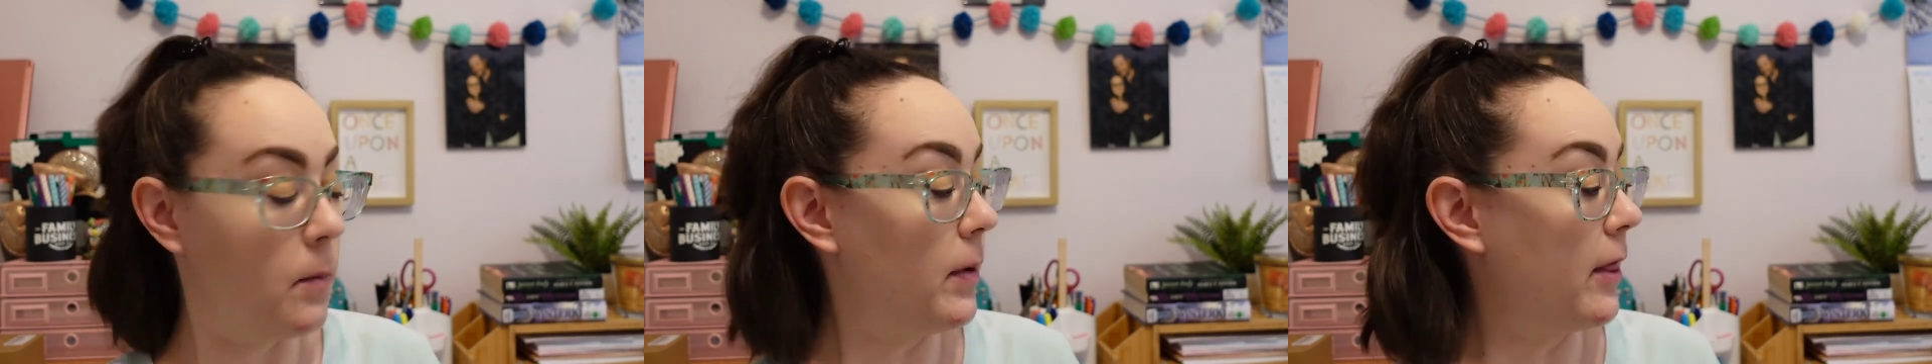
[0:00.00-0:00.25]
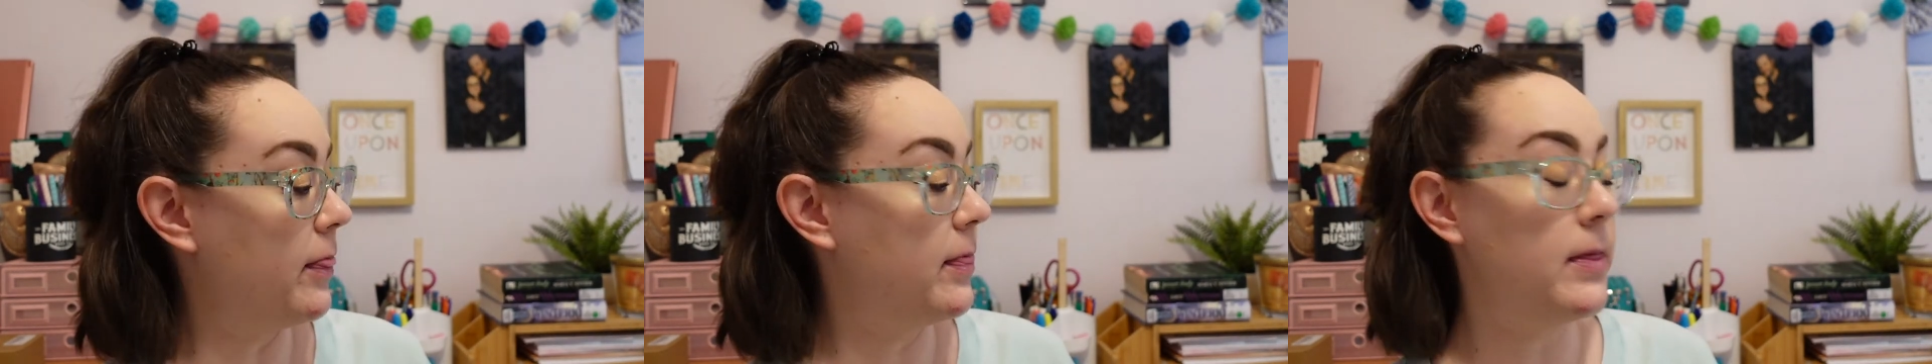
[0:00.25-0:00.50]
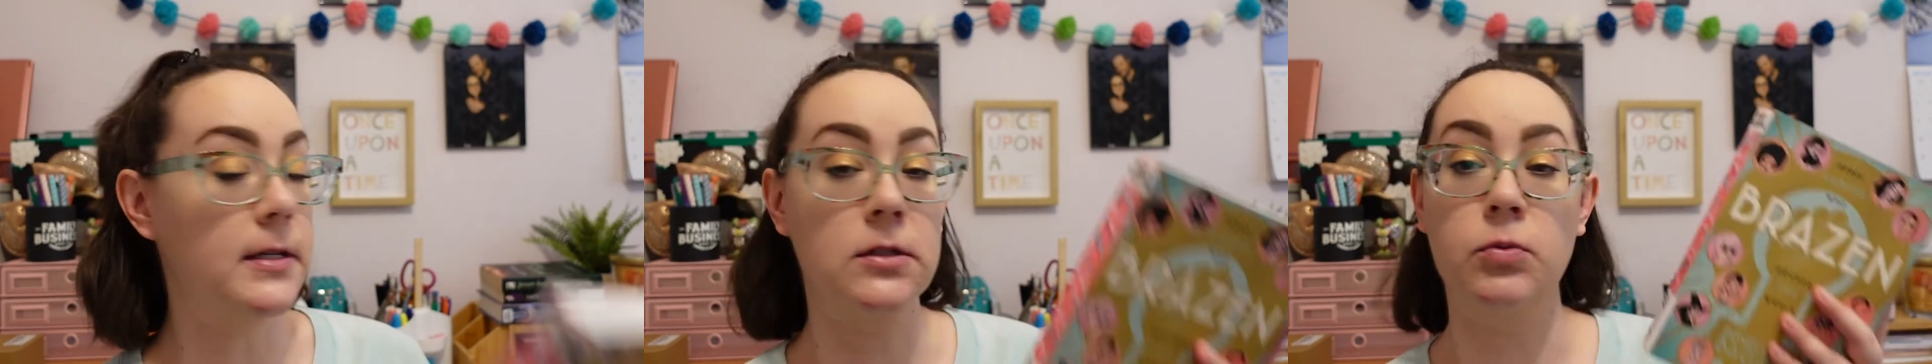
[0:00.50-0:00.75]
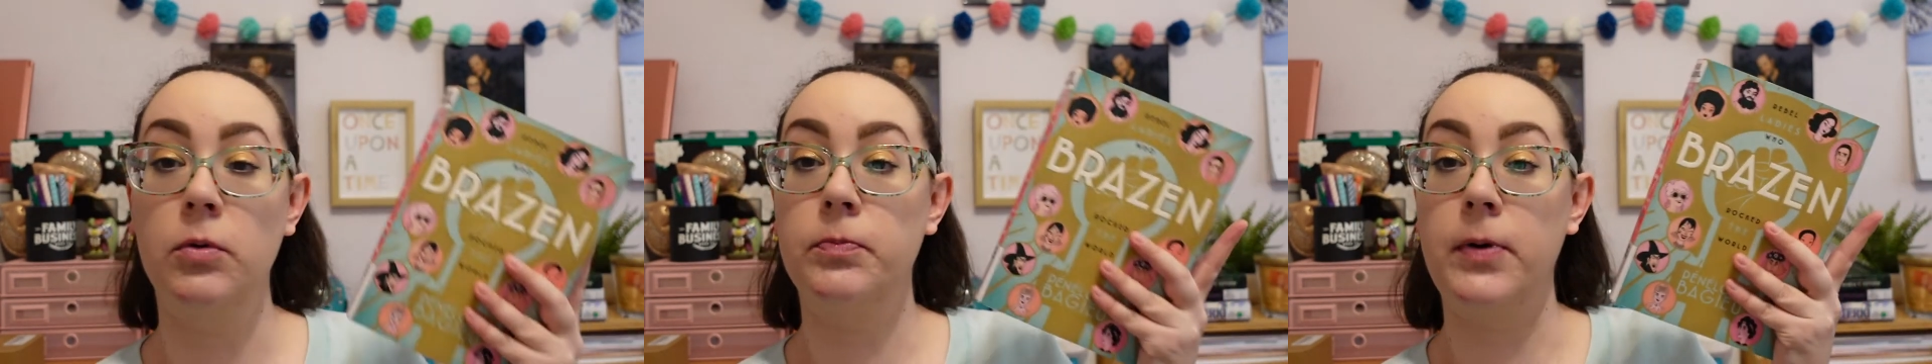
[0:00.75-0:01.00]
But
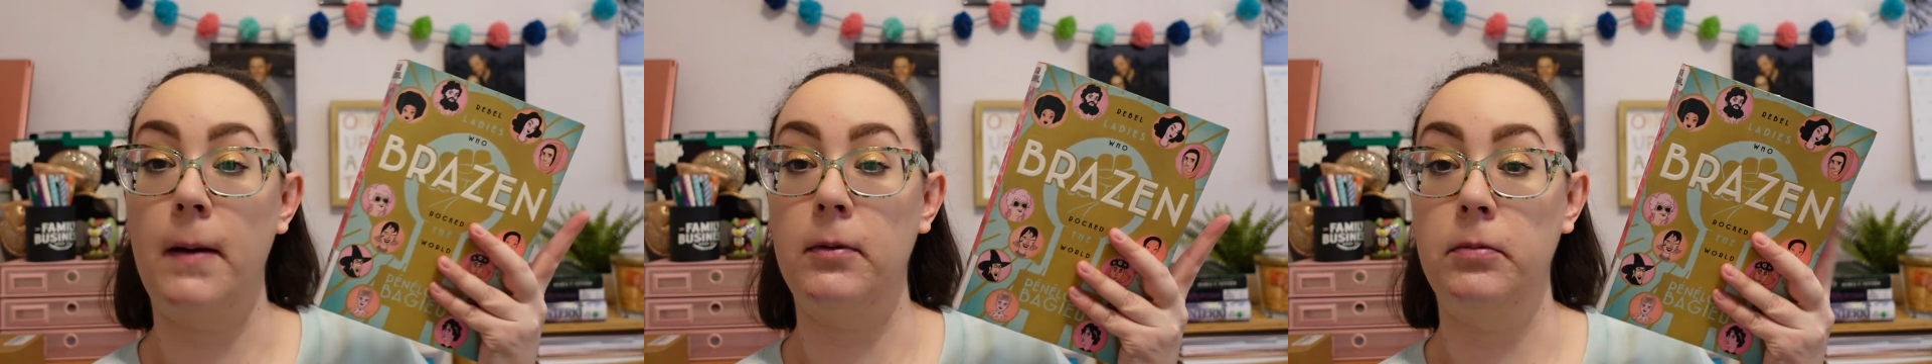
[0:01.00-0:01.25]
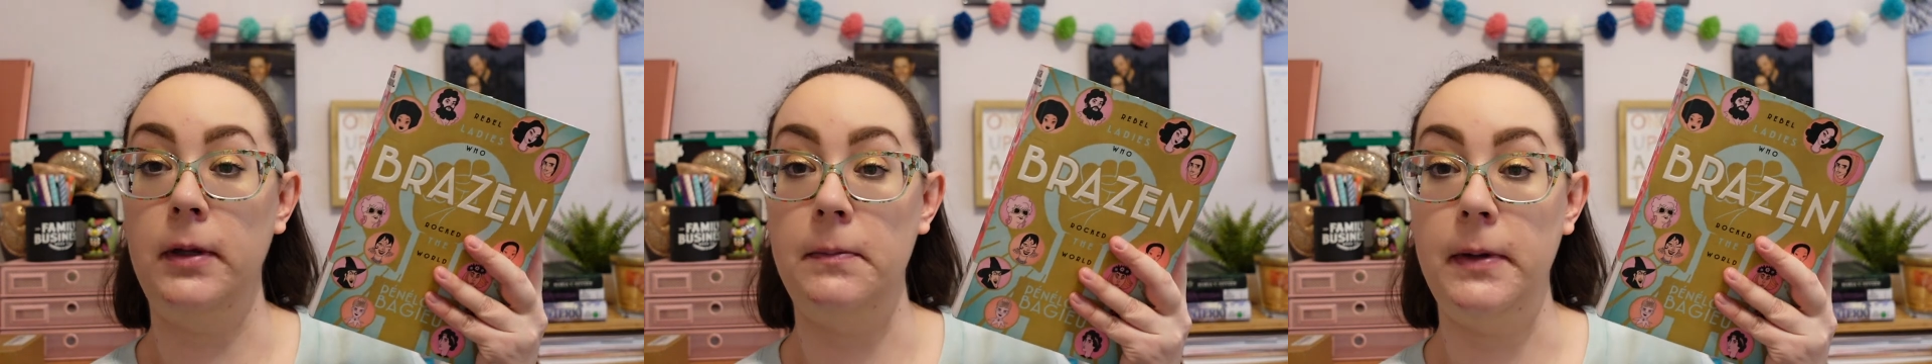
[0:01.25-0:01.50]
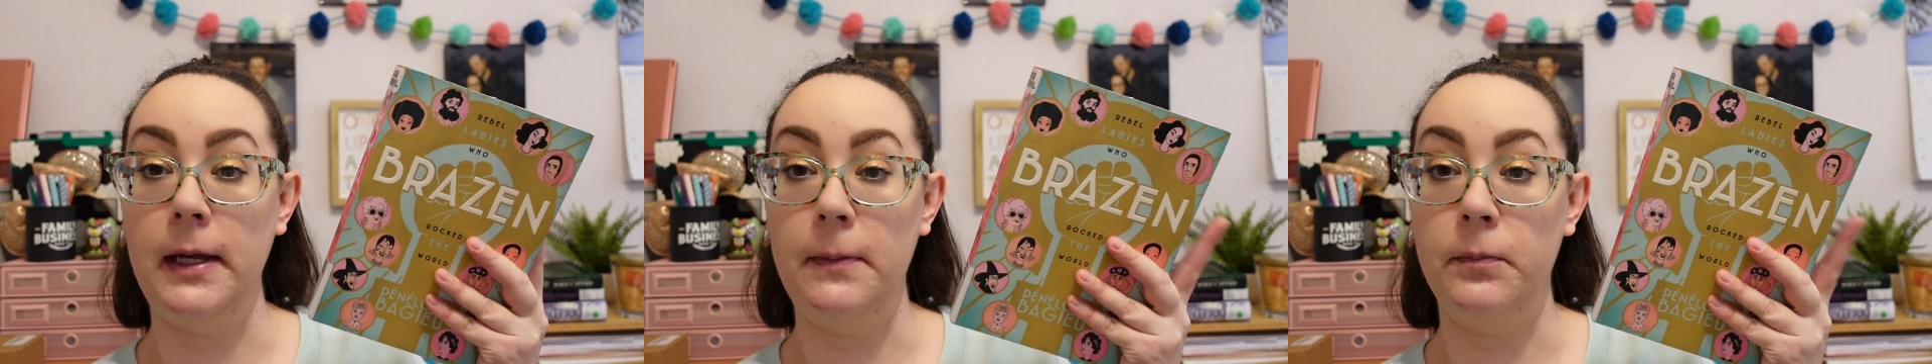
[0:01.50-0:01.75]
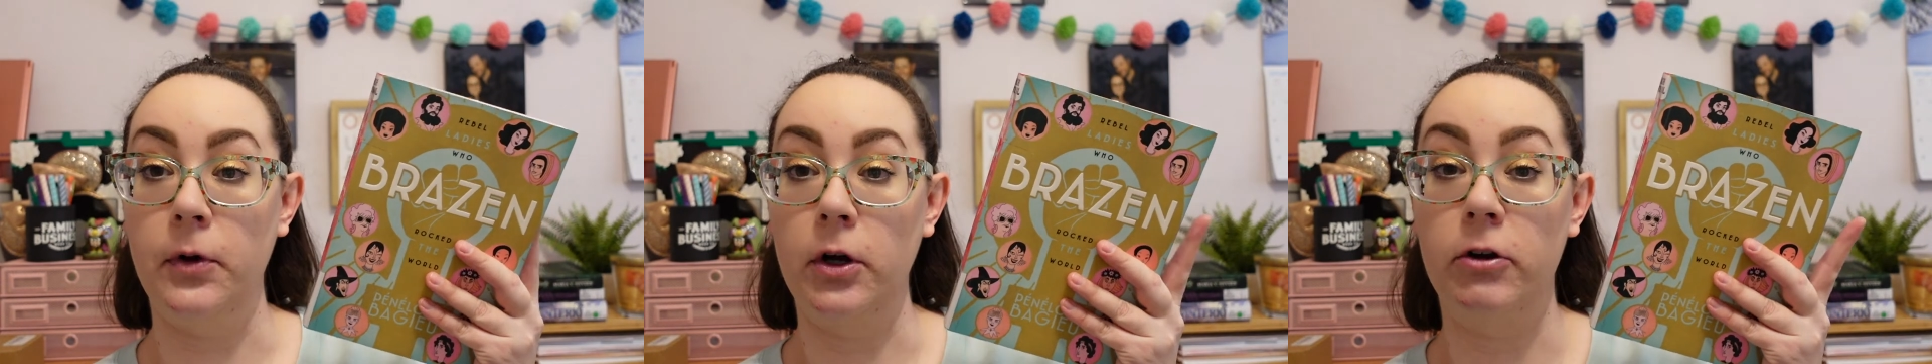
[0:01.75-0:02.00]
this will probably be
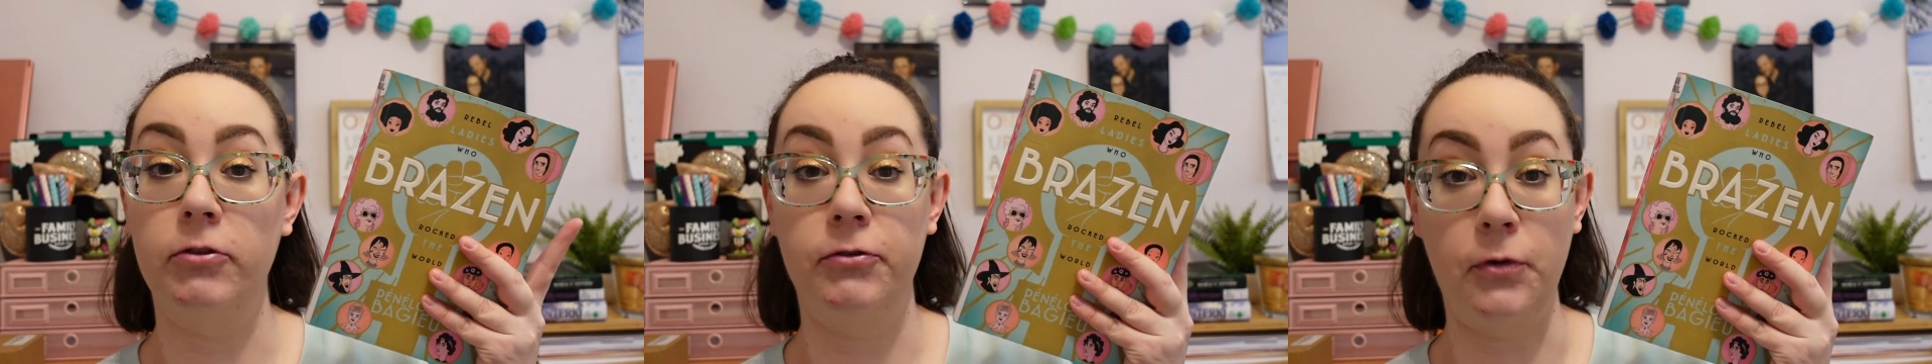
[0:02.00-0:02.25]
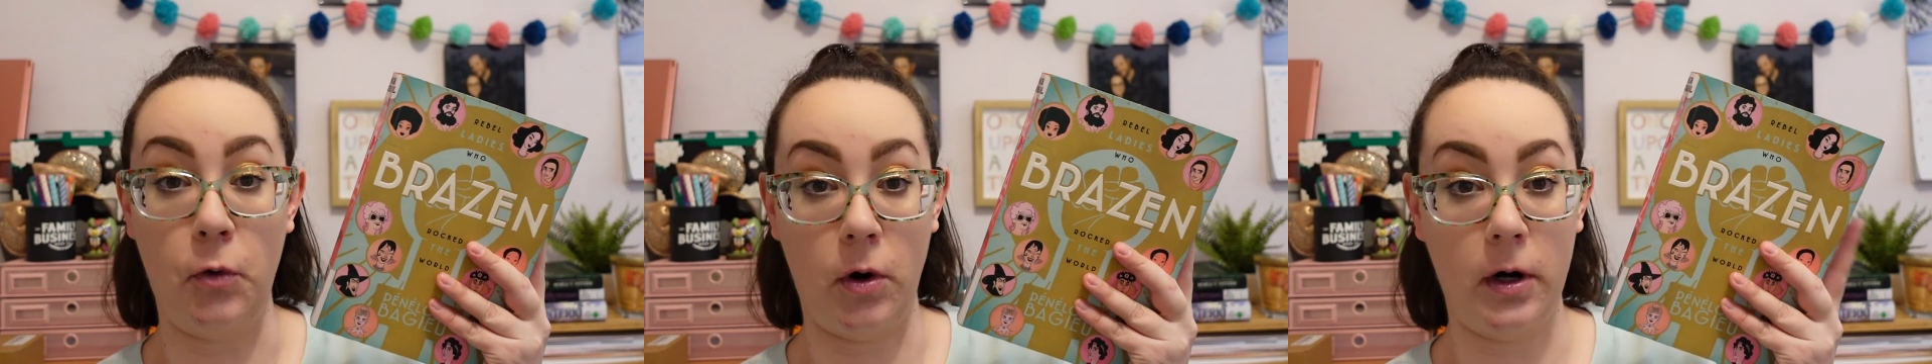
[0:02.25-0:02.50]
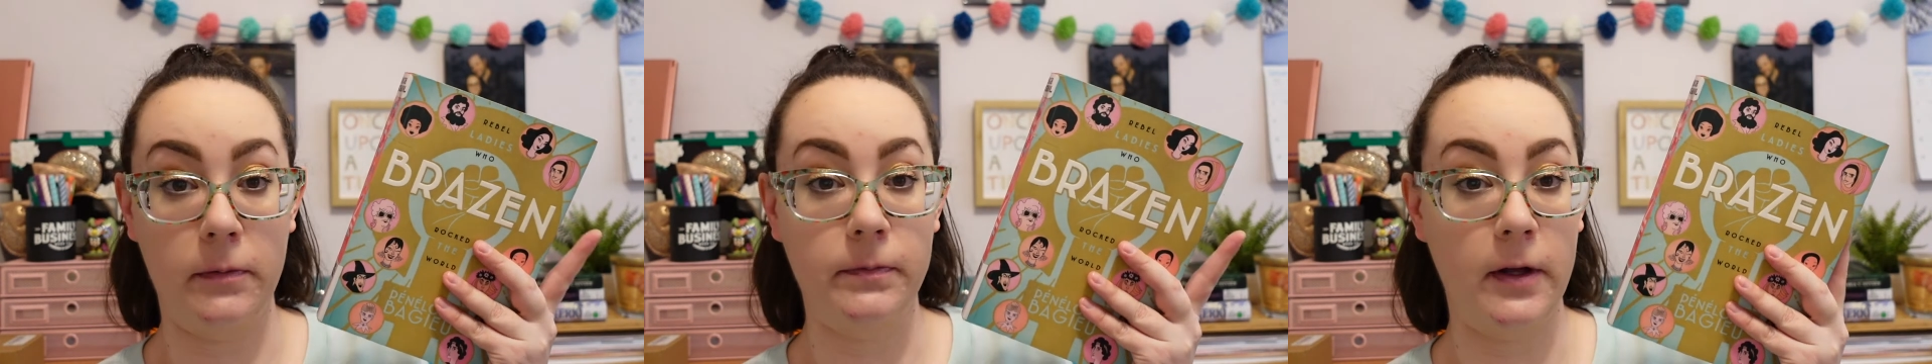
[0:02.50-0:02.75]
book four